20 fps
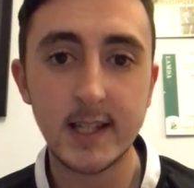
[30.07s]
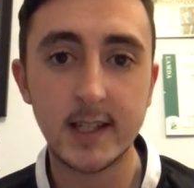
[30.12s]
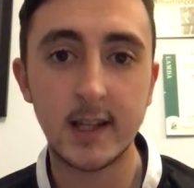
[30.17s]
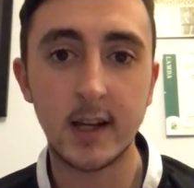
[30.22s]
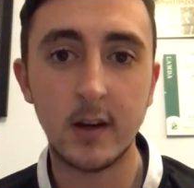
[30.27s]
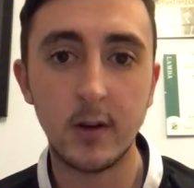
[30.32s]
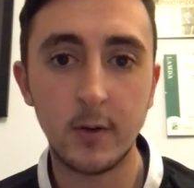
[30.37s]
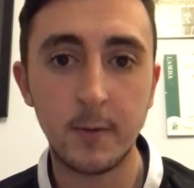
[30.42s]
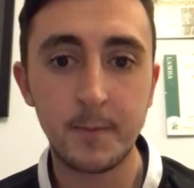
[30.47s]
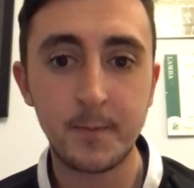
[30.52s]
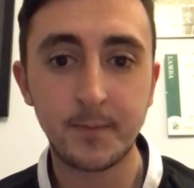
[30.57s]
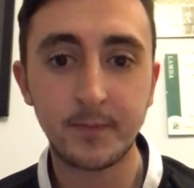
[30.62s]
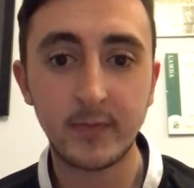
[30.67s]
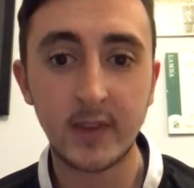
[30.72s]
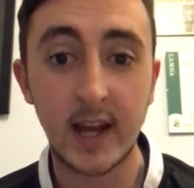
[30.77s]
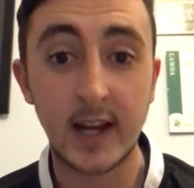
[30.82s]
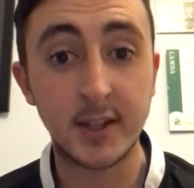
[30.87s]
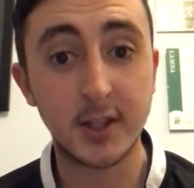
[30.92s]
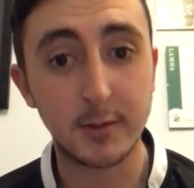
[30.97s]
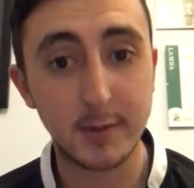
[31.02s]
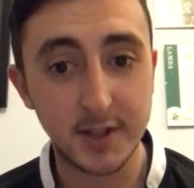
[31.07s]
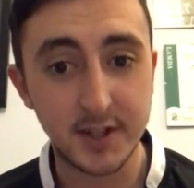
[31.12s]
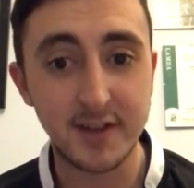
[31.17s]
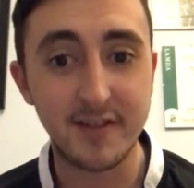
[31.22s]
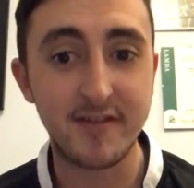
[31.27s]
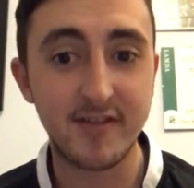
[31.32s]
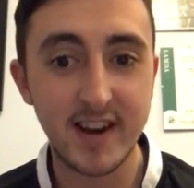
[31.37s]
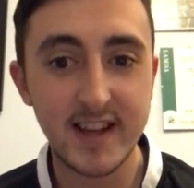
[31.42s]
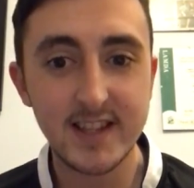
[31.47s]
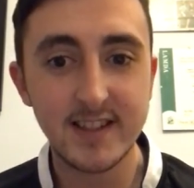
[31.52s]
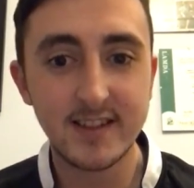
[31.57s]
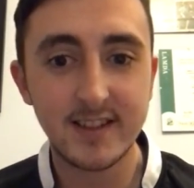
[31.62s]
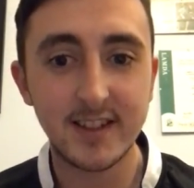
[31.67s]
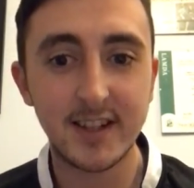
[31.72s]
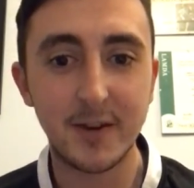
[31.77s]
so I took my 2 friends.